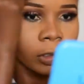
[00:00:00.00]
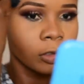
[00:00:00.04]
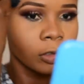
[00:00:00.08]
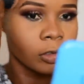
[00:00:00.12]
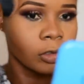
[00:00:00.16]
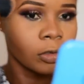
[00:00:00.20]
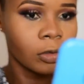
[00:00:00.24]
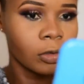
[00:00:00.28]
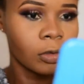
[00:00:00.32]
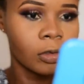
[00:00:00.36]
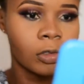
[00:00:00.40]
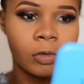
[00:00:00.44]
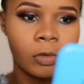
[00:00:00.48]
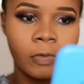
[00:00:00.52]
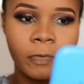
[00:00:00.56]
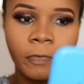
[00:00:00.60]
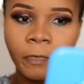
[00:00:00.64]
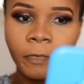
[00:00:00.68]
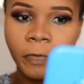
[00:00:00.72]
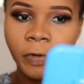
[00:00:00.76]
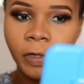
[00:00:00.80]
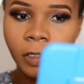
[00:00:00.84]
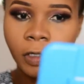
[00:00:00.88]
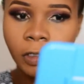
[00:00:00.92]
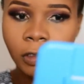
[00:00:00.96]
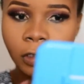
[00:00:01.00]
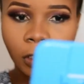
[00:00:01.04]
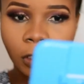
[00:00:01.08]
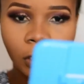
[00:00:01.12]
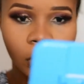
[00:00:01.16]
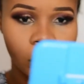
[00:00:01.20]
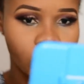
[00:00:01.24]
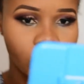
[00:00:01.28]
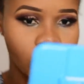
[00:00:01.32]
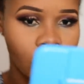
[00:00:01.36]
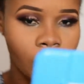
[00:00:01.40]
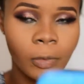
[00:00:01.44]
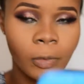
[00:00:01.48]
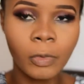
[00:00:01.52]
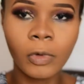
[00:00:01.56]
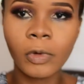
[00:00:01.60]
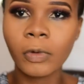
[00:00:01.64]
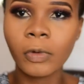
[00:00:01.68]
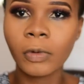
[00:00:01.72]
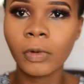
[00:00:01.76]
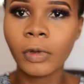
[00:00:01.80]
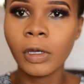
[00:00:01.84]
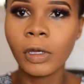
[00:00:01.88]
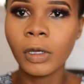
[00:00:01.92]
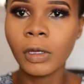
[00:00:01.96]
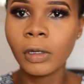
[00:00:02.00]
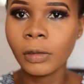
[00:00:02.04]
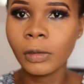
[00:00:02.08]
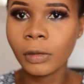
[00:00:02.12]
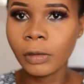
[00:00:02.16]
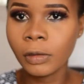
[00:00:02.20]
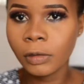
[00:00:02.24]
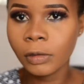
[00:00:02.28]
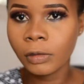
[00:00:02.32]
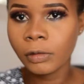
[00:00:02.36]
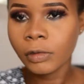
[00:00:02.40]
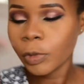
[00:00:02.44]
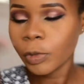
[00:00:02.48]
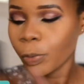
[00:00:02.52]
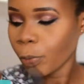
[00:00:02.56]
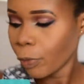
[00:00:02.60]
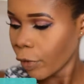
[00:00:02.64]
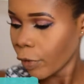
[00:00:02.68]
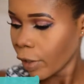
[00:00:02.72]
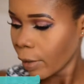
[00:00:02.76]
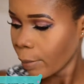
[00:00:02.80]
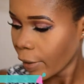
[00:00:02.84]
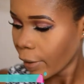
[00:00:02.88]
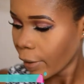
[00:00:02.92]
so to finish the look, I'm going to spray my